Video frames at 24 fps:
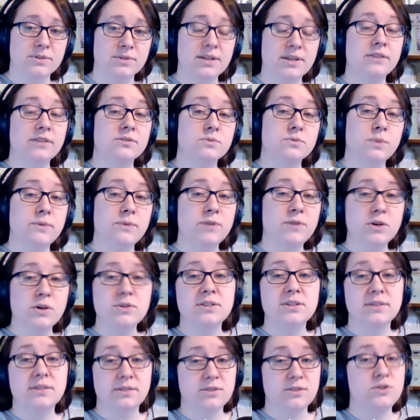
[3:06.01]
And we've noticed
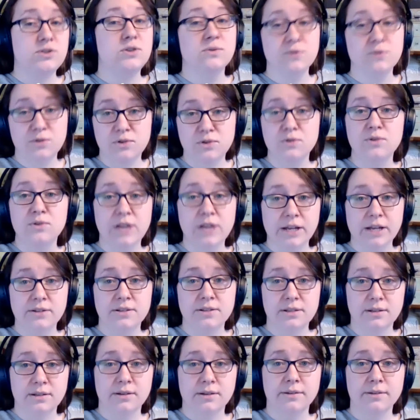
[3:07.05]
that the students do tend
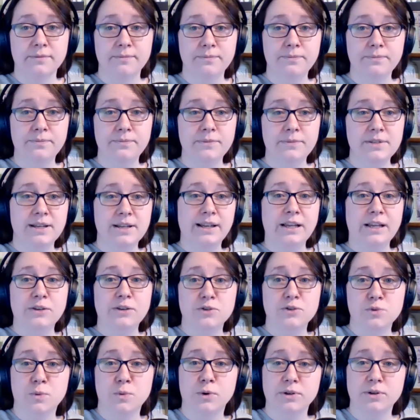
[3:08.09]
to lean
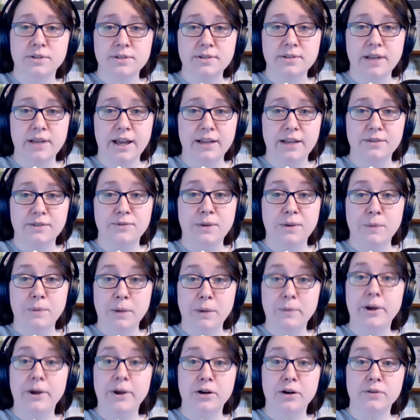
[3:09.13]
towards the female
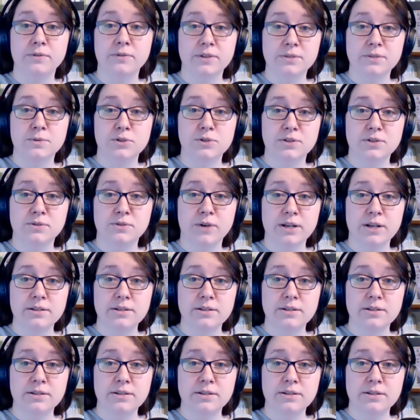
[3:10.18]
biographies, which is great.